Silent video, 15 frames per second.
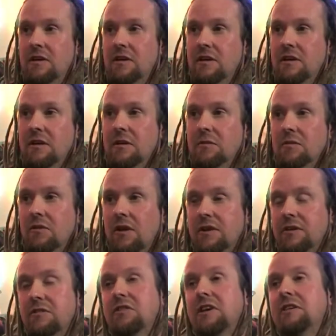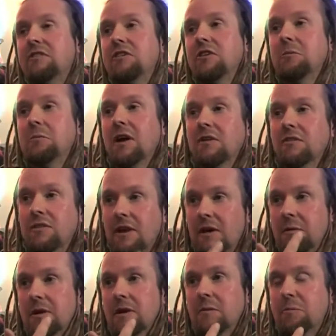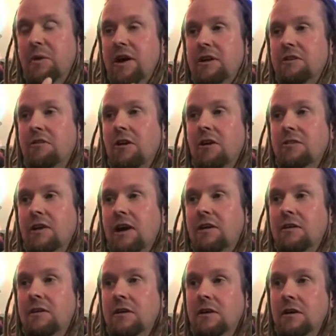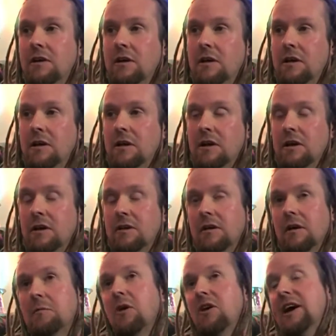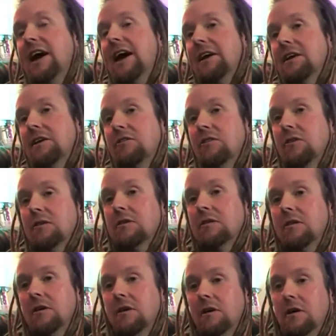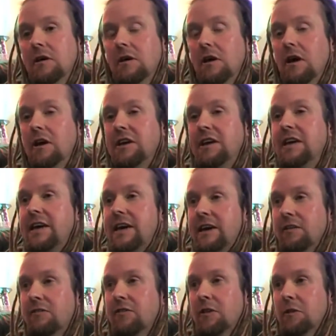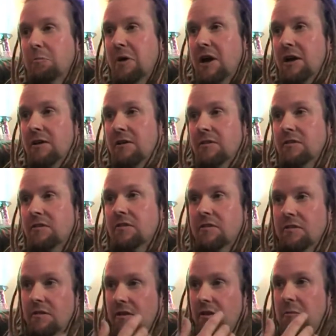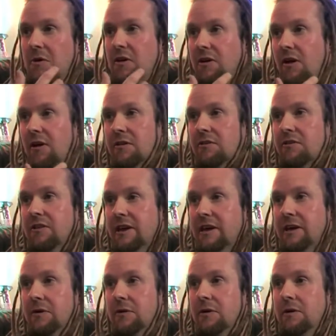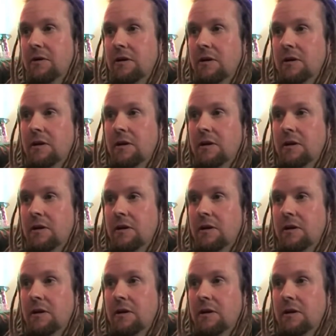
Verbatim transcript: Right. It was and like you've seen too much. Now we're going to burn your eyes out. Hmm. And I might add, it took a year for the burns on my eyes to heal.